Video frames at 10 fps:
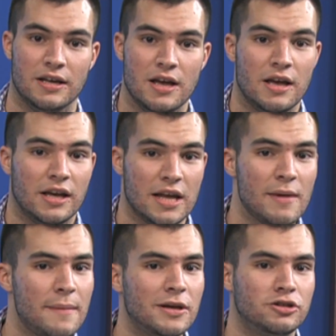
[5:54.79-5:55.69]
He may
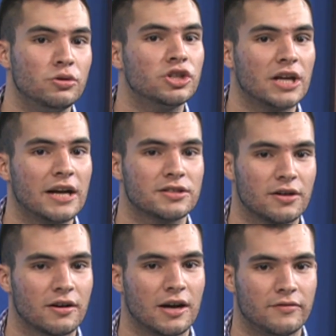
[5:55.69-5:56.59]
be too shy to start a
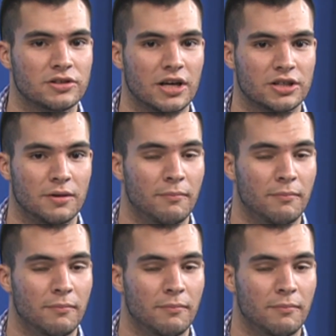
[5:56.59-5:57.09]
conversation.